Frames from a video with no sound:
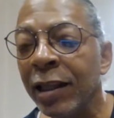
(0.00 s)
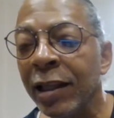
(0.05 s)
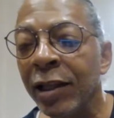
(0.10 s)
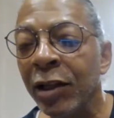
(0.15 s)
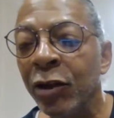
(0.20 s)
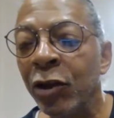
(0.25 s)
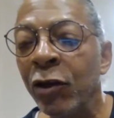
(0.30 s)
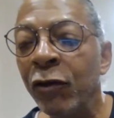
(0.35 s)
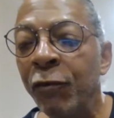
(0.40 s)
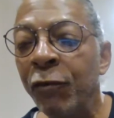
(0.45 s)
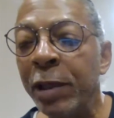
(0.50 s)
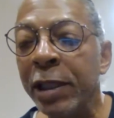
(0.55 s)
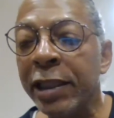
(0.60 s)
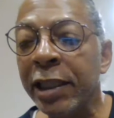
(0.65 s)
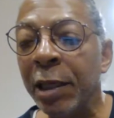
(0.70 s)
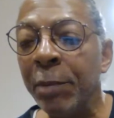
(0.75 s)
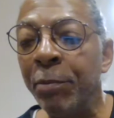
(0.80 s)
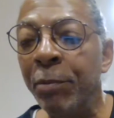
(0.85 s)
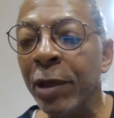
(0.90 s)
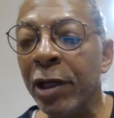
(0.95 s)
You've bent
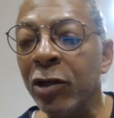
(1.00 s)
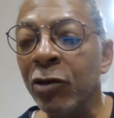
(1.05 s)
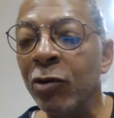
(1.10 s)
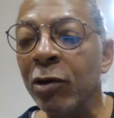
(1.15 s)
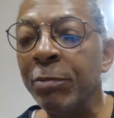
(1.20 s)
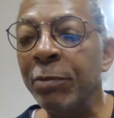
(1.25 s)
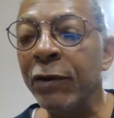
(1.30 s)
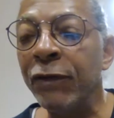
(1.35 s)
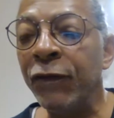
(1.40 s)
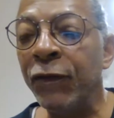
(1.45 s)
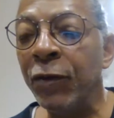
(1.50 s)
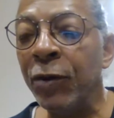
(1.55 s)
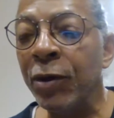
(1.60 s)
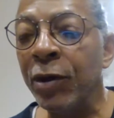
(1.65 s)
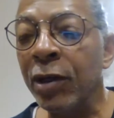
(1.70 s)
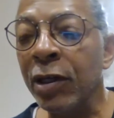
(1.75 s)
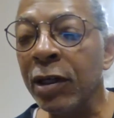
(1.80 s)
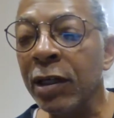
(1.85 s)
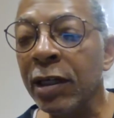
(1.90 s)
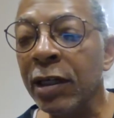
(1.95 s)
that metal one
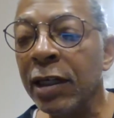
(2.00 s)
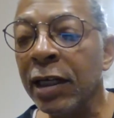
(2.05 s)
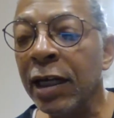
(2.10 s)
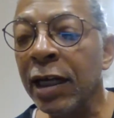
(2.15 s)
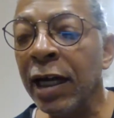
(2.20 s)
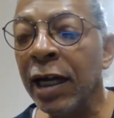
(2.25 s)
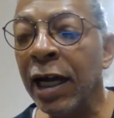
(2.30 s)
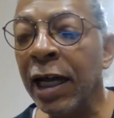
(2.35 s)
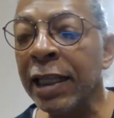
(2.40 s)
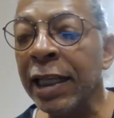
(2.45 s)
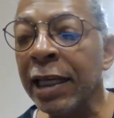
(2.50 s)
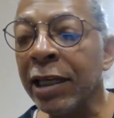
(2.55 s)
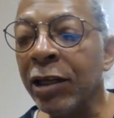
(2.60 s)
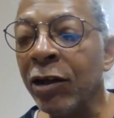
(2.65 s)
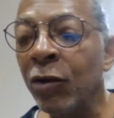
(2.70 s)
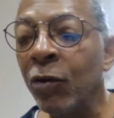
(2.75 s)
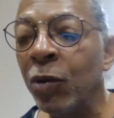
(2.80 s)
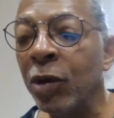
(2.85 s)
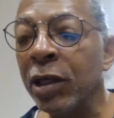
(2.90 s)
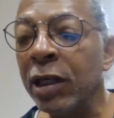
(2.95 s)
before? I like a
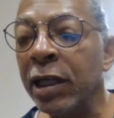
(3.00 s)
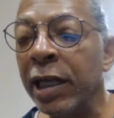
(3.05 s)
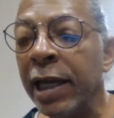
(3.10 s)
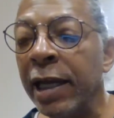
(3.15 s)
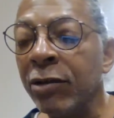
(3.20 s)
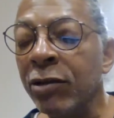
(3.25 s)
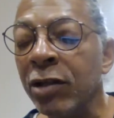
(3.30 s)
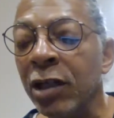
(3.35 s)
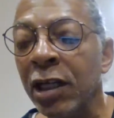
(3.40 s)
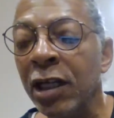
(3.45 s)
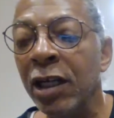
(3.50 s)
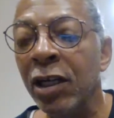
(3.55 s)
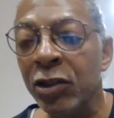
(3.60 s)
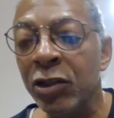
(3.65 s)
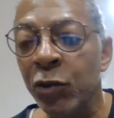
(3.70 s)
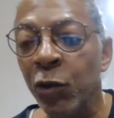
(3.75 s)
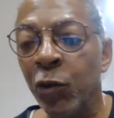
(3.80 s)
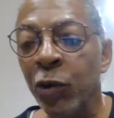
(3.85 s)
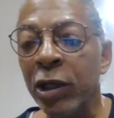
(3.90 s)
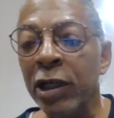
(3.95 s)
wooden hand.
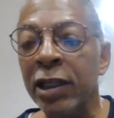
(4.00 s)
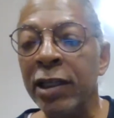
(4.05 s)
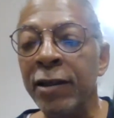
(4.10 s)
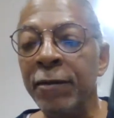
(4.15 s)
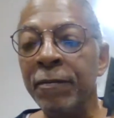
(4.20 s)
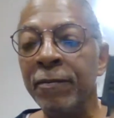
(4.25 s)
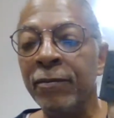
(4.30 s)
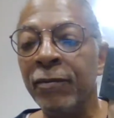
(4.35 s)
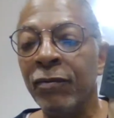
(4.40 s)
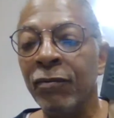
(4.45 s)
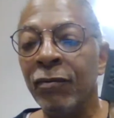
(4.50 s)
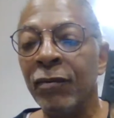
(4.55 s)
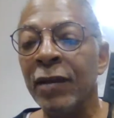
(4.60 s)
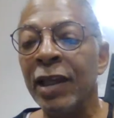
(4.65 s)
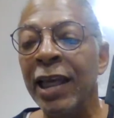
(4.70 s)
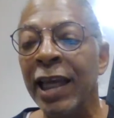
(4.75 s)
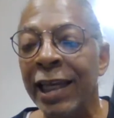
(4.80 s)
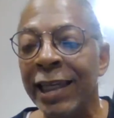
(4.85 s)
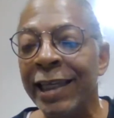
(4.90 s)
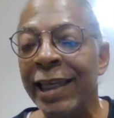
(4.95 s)
Really?
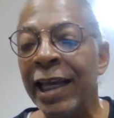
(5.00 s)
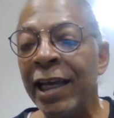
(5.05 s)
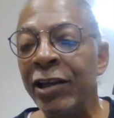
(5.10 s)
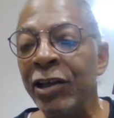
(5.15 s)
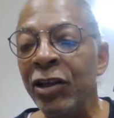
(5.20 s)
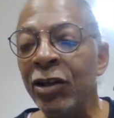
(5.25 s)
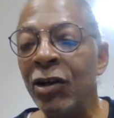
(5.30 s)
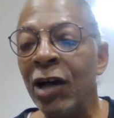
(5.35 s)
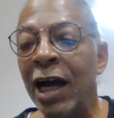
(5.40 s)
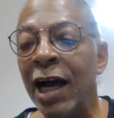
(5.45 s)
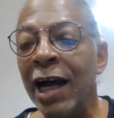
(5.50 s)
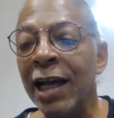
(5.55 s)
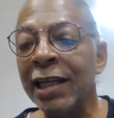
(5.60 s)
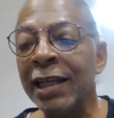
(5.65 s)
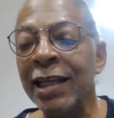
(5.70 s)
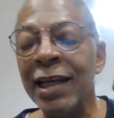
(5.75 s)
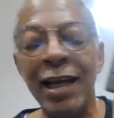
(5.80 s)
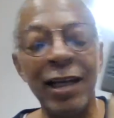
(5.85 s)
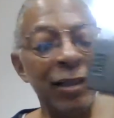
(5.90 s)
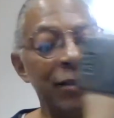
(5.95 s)
Yeah, I
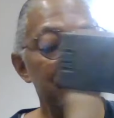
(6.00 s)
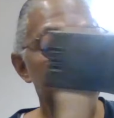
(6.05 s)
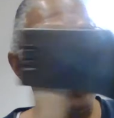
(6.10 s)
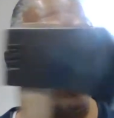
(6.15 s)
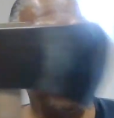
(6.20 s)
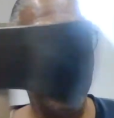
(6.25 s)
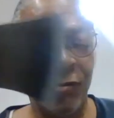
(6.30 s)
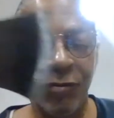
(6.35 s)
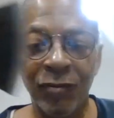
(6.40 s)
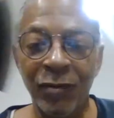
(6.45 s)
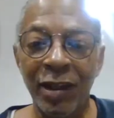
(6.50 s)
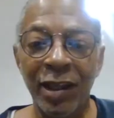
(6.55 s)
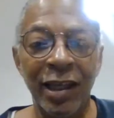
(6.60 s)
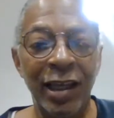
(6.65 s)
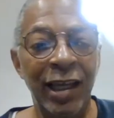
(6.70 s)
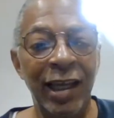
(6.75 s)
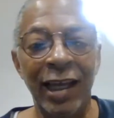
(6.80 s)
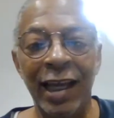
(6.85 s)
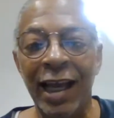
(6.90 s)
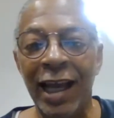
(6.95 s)
kind of
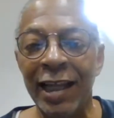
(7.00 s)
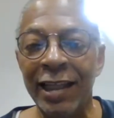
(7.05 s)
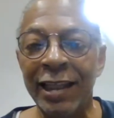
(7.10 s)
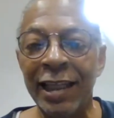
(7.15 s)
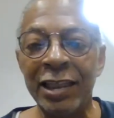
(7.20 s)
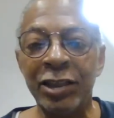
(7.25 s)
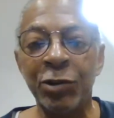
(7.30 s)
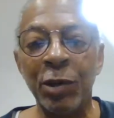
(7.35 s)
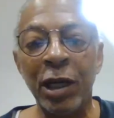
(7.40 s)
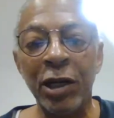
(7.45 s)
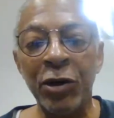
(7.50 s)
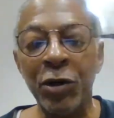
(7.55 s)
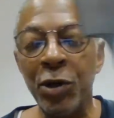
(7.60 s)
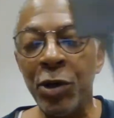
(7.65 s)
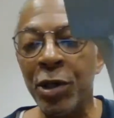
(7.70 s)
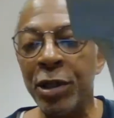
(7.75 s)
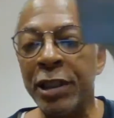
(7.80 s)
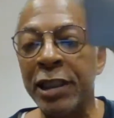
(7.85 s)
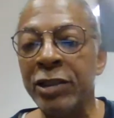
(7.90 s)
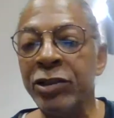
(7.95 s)
that's what I
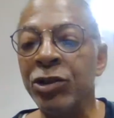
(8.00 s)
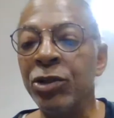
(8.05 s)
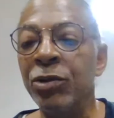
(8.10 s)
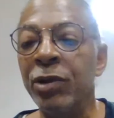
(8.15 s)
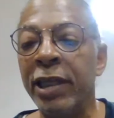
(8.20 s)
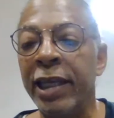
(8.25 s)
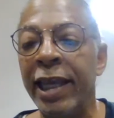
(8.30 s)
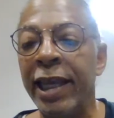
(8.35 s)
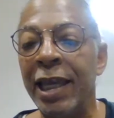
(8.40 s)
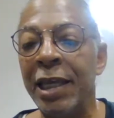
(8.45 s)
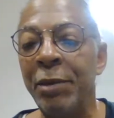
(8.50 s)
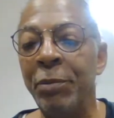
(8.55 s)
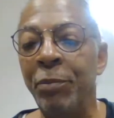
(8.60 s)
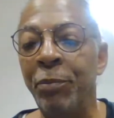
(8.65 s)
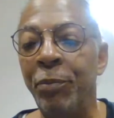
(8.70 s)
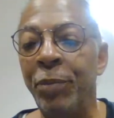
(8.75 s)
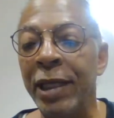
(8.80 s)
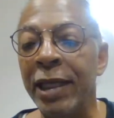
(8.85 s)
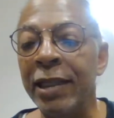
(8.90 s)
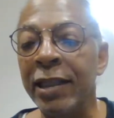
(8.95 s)
heard that you can
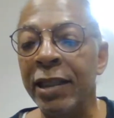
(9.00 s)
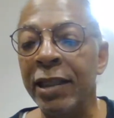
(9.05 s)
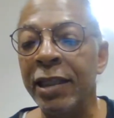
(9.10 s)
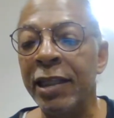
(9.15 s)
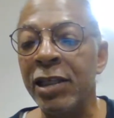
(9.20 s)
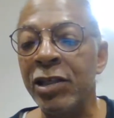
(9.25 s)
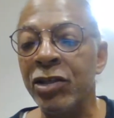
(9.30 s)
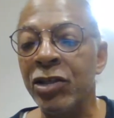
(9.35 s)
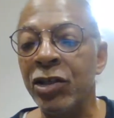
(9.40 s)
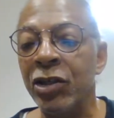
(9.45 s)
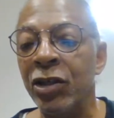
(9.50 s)
bend these.